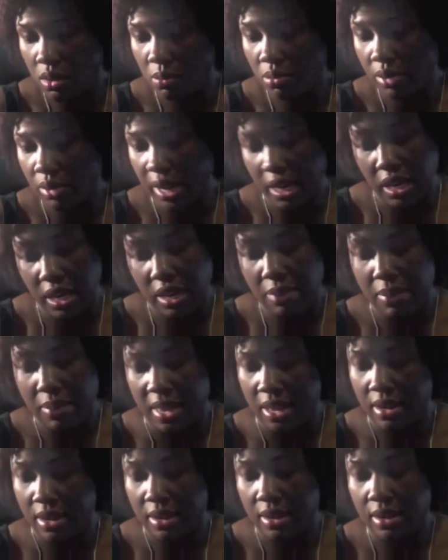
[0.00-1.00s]
braiding and
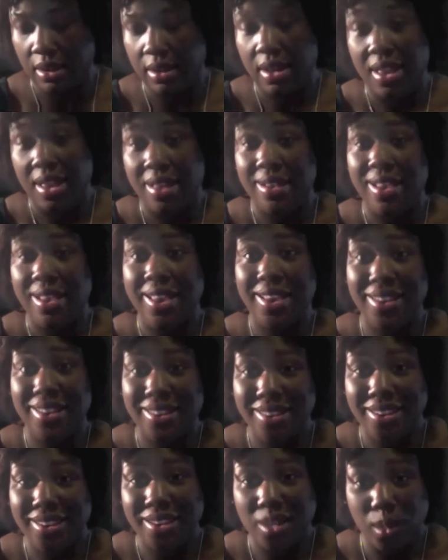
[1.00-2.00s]
banding, And
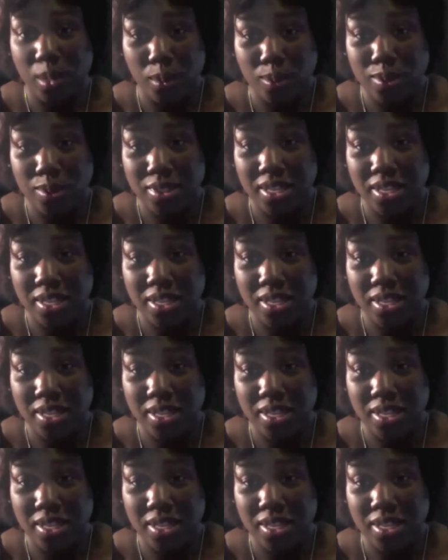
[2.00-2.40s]
I used a